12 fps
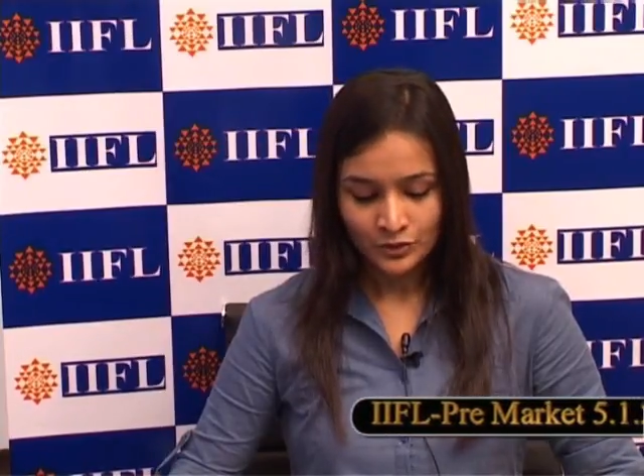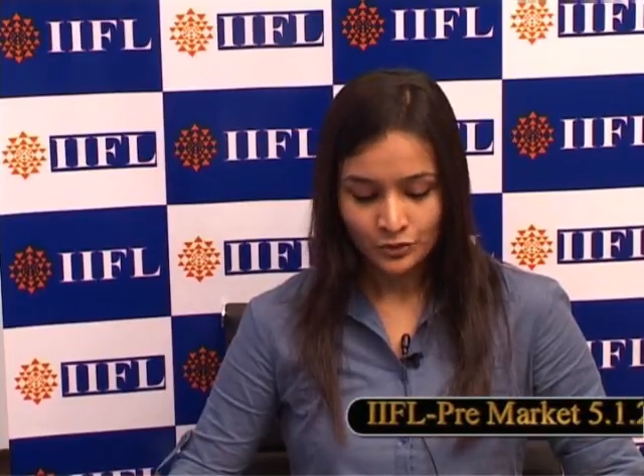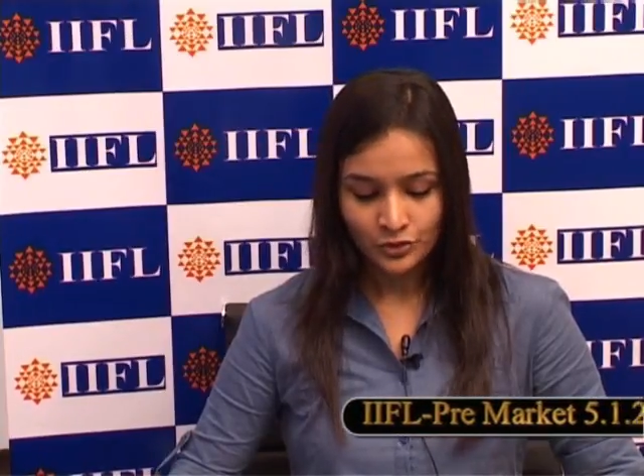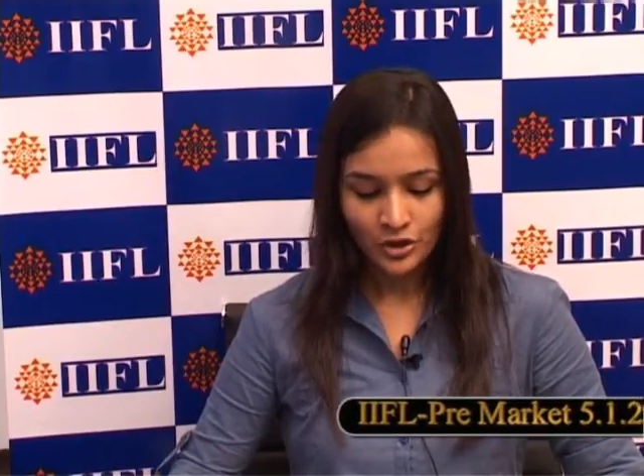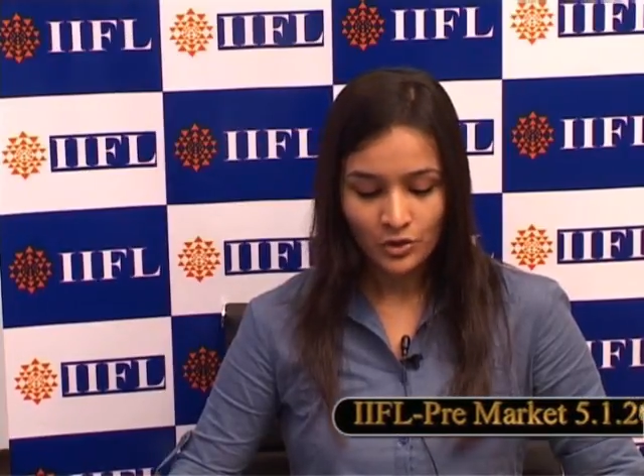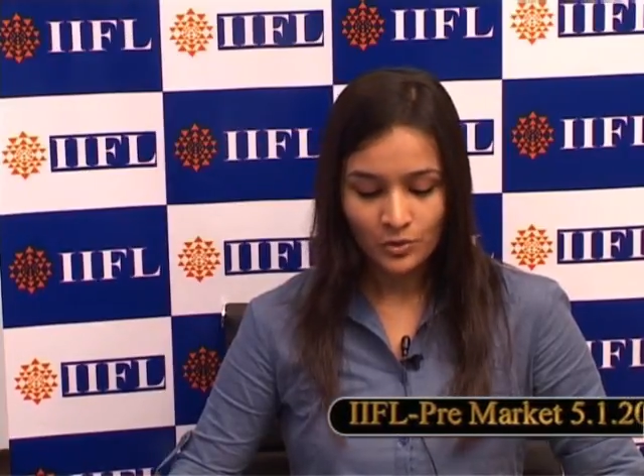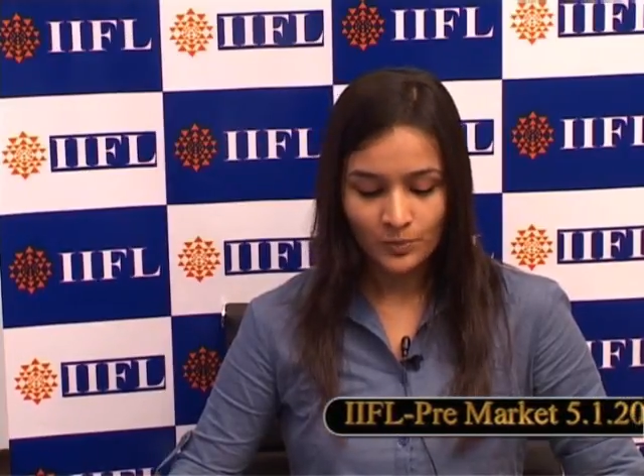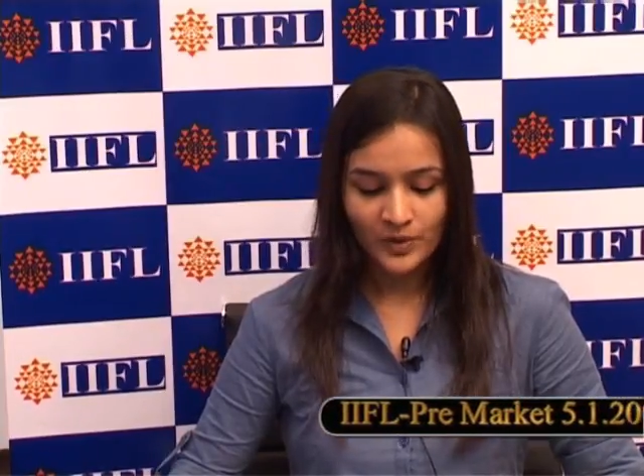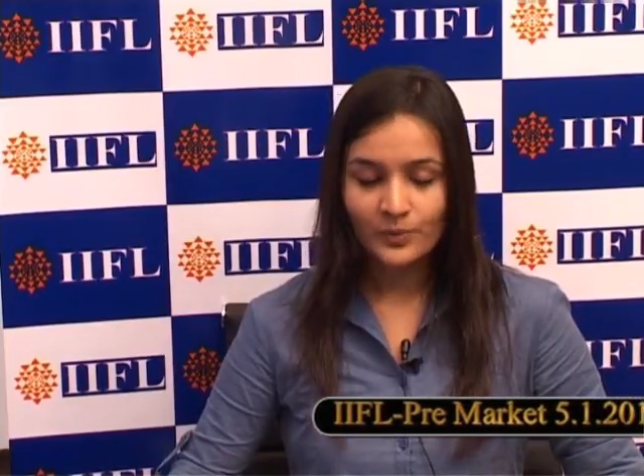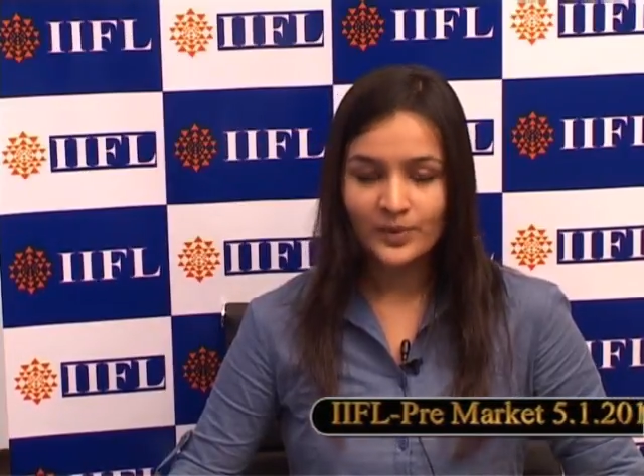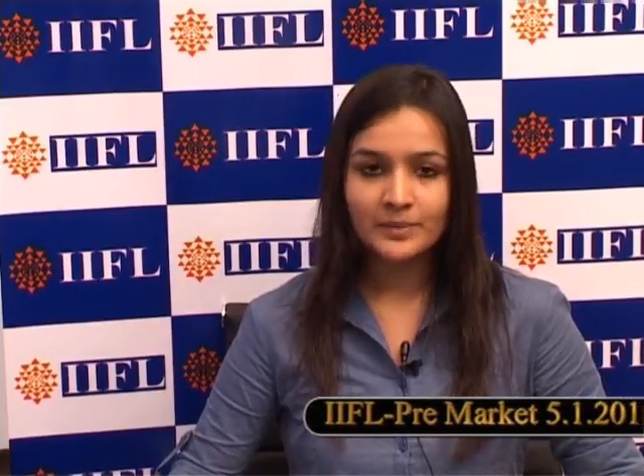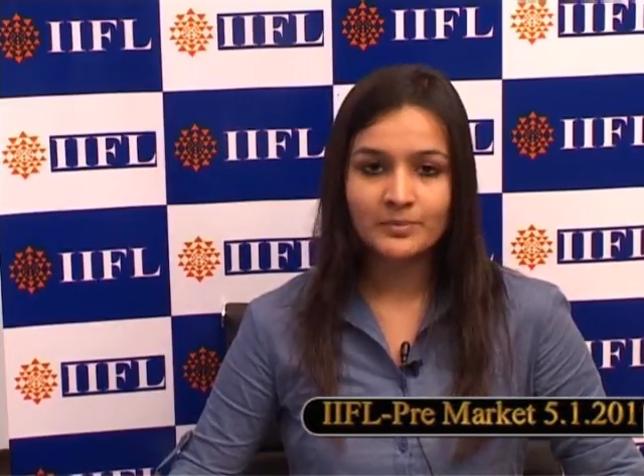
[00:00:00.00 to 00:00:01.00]
Do your
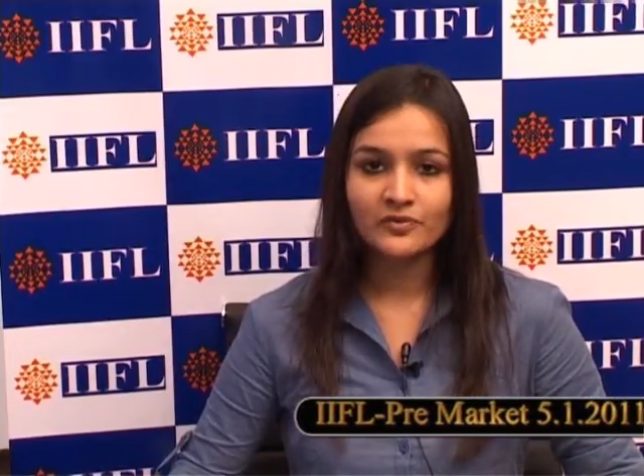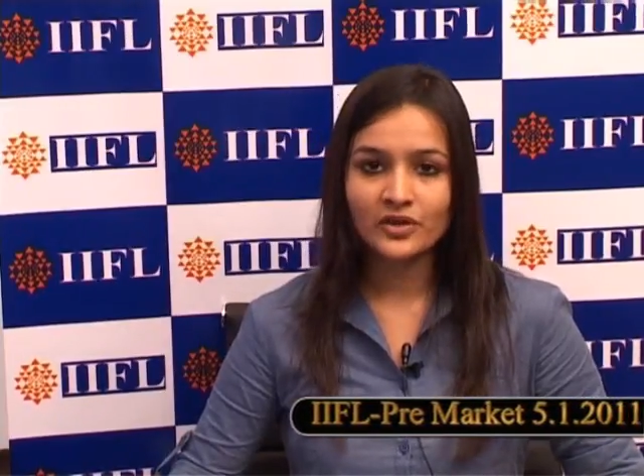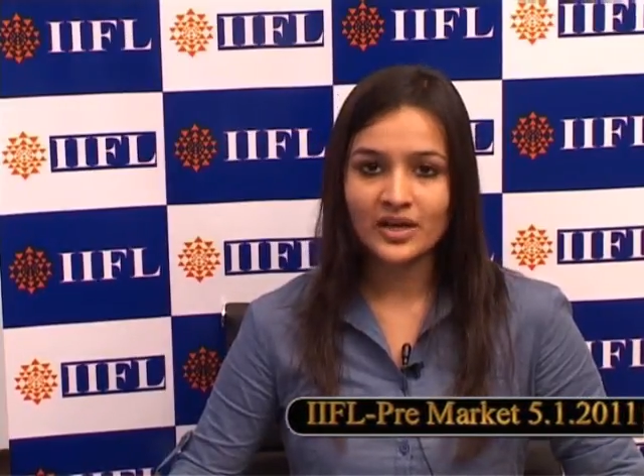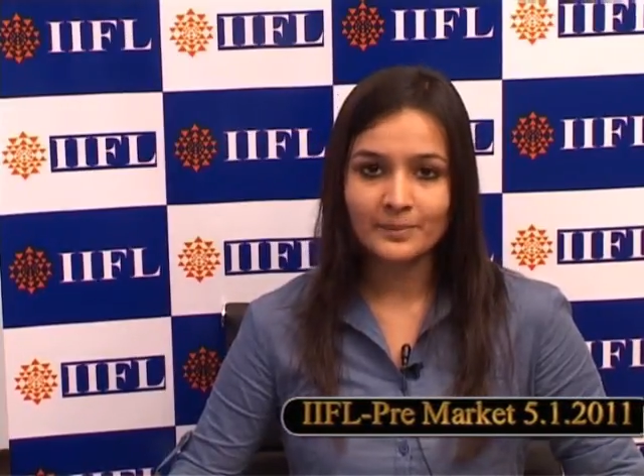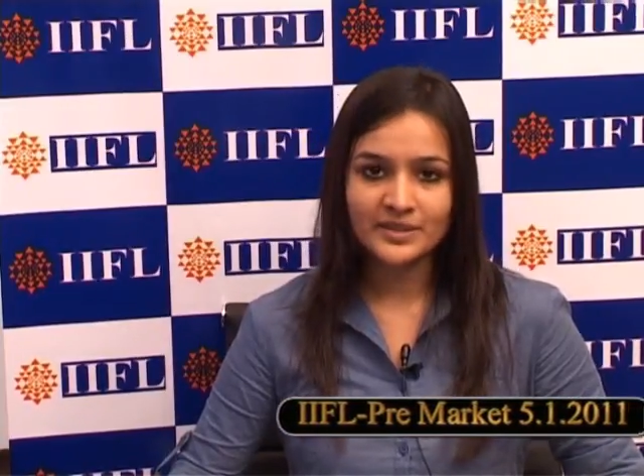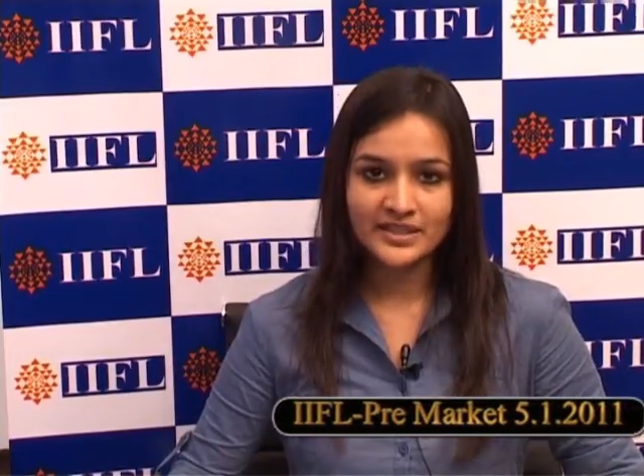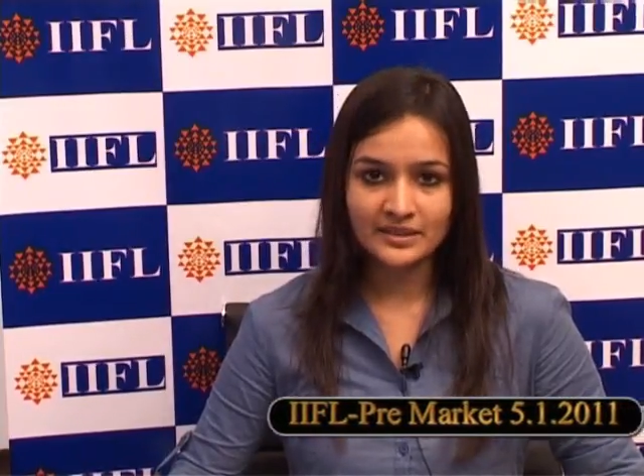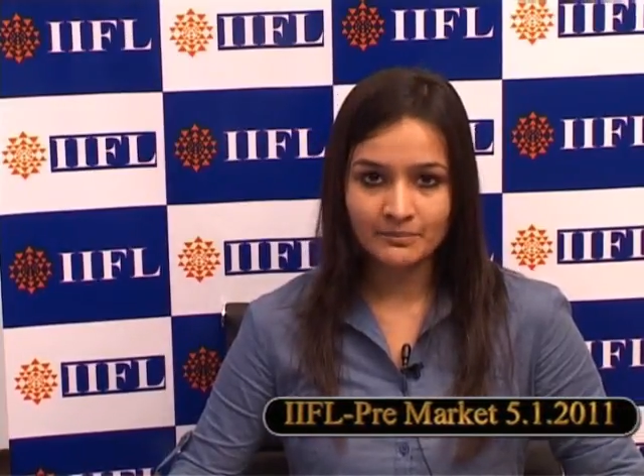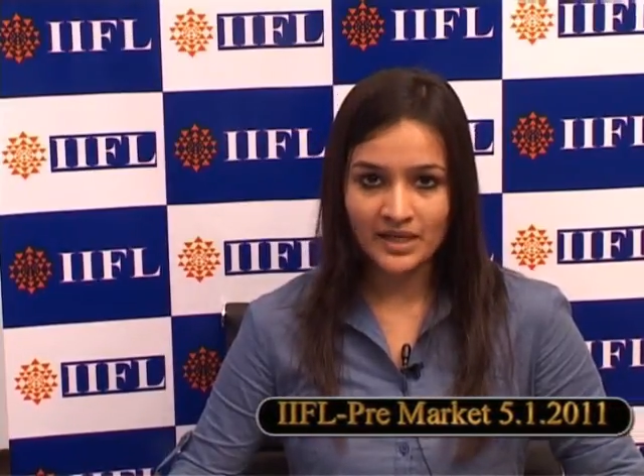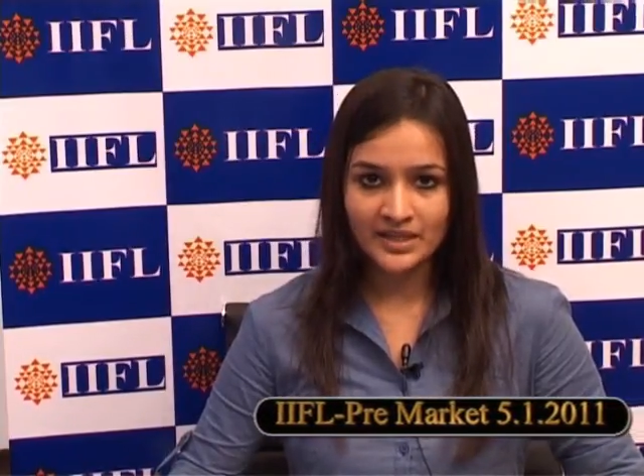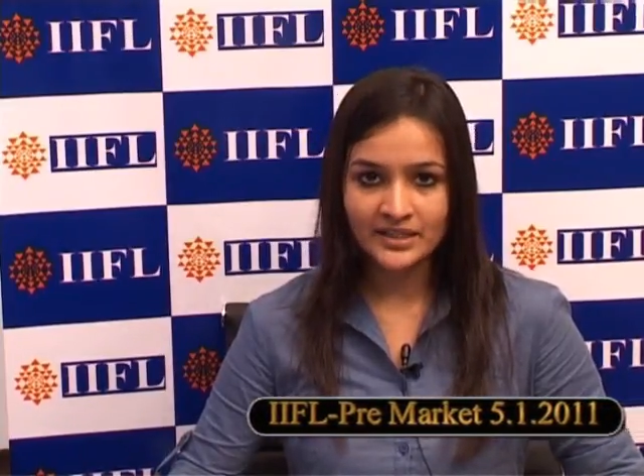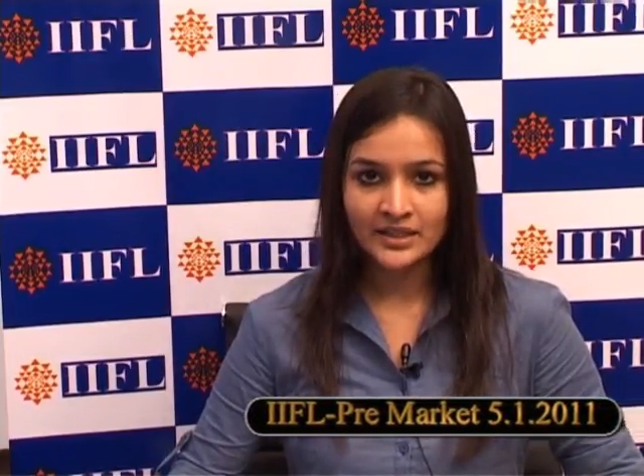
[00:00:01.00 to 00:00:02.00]
homework well before
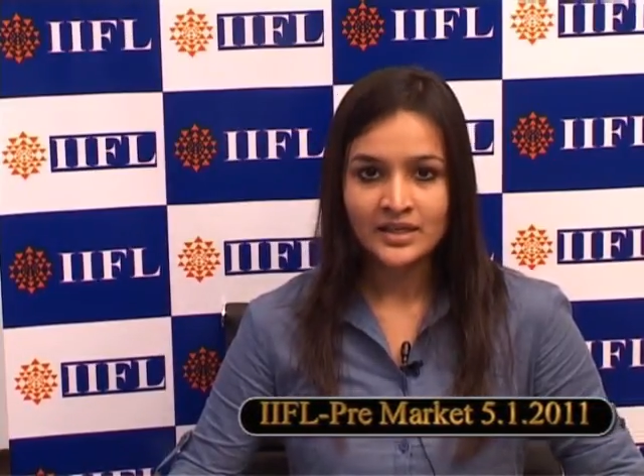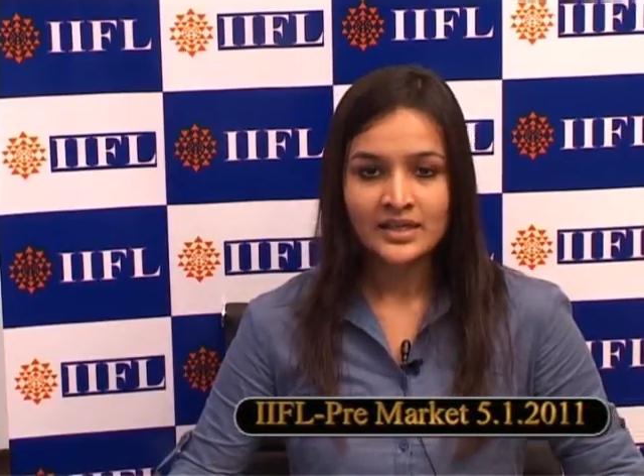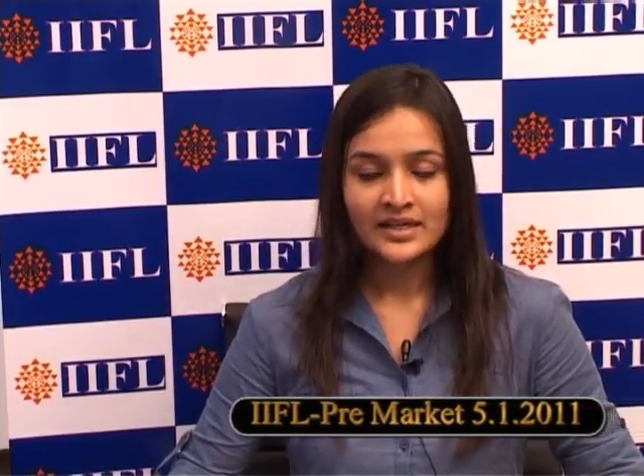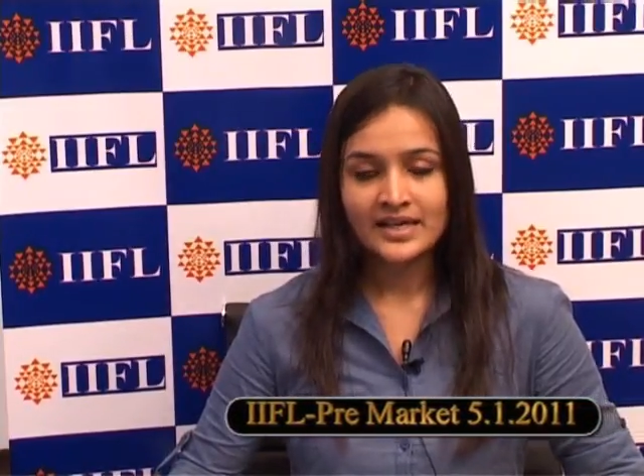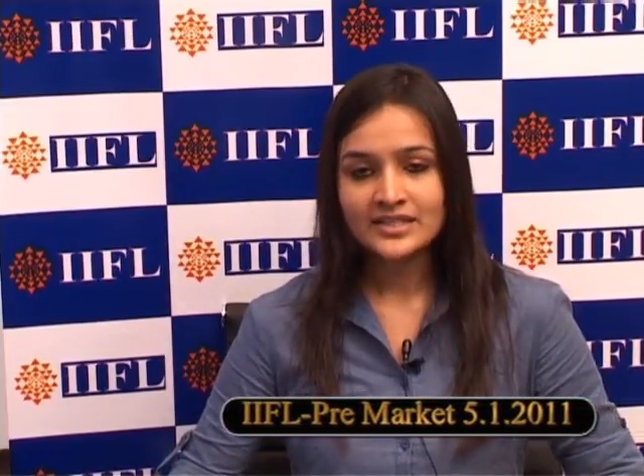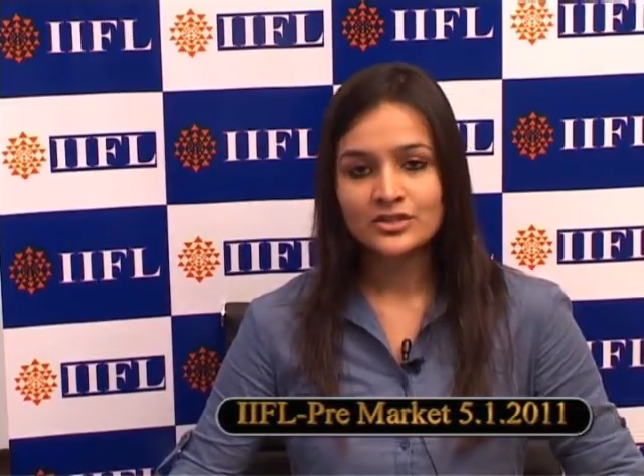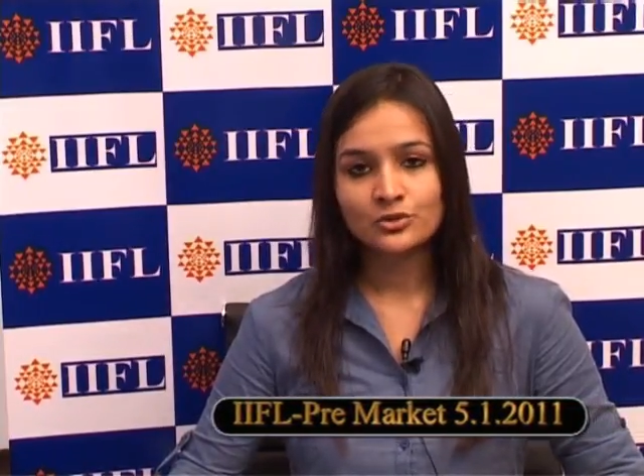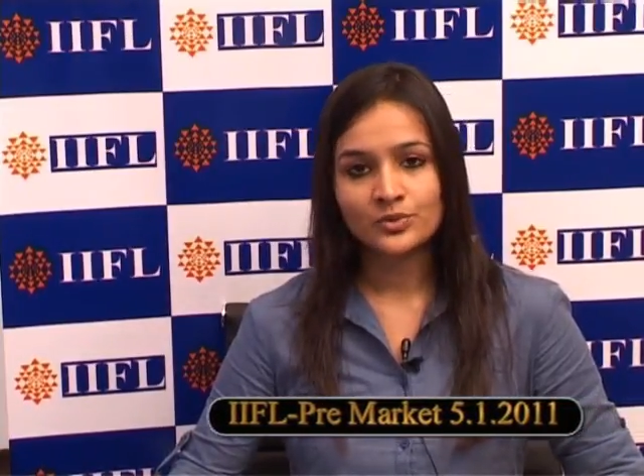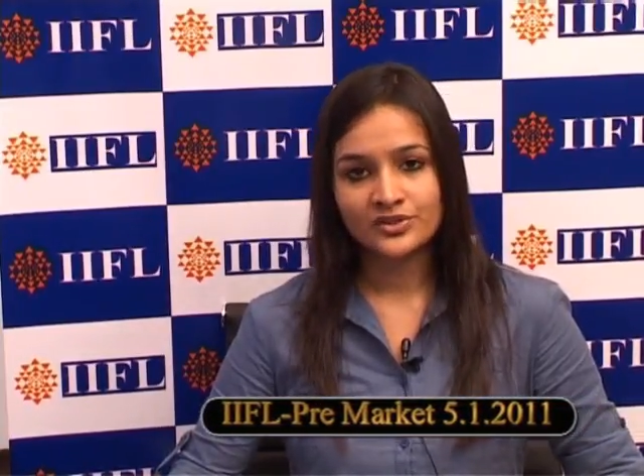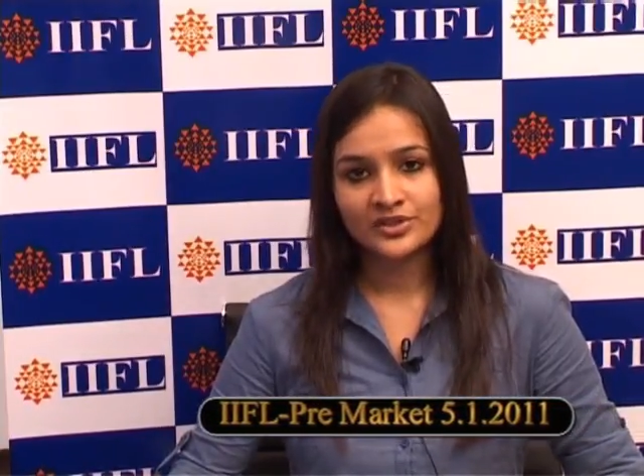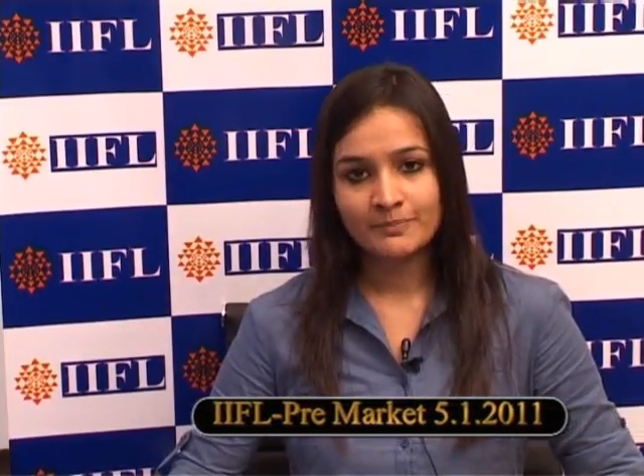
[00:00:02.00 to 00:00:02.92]
committing money, lest you will